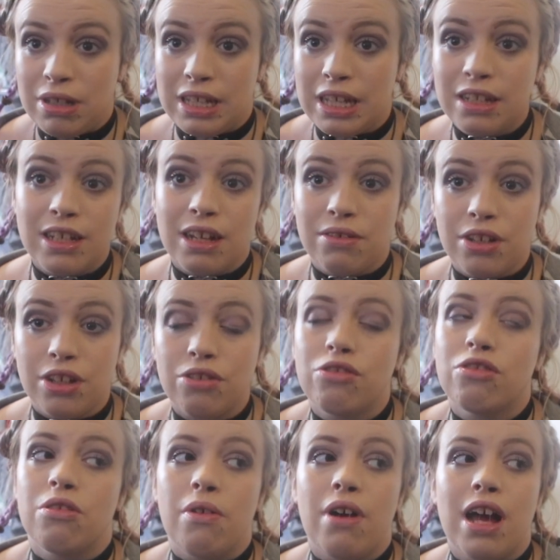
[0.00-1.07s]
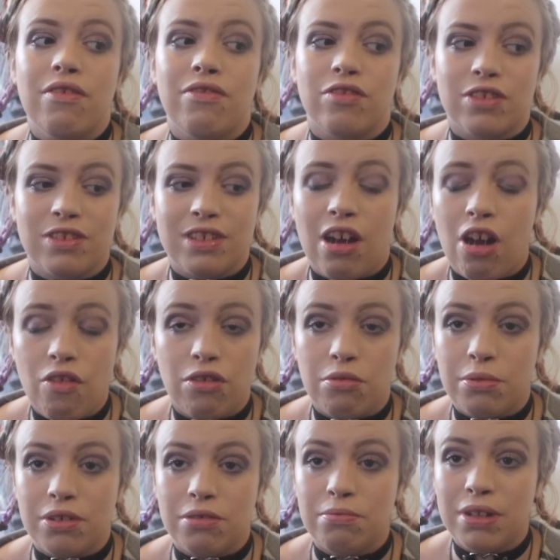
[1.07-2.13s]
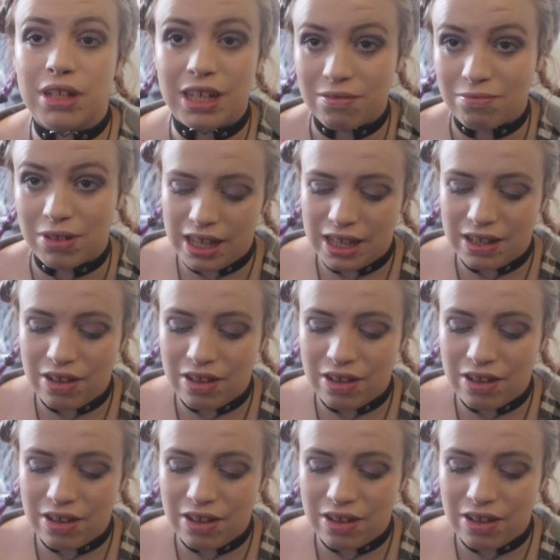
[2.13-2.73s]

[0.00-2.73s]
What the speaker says: and kick down your door or whatever is horrible, believe me,